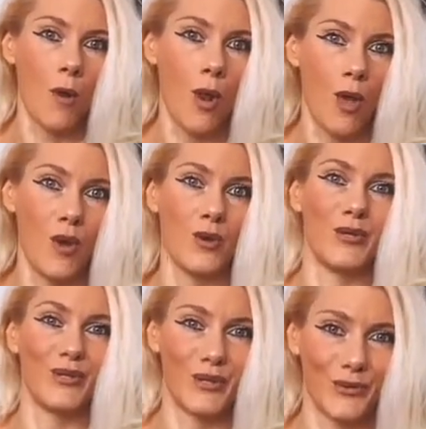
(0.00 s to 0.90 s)

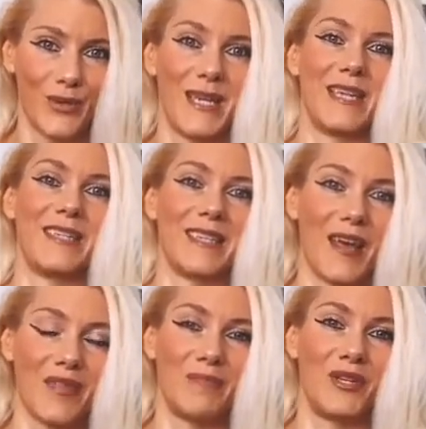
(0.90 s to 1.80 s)
loads of greens,
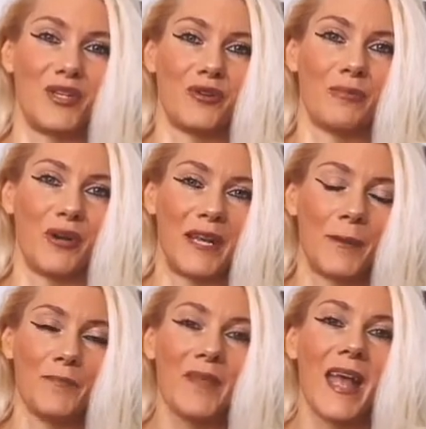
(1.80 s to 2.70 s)
get them into your body.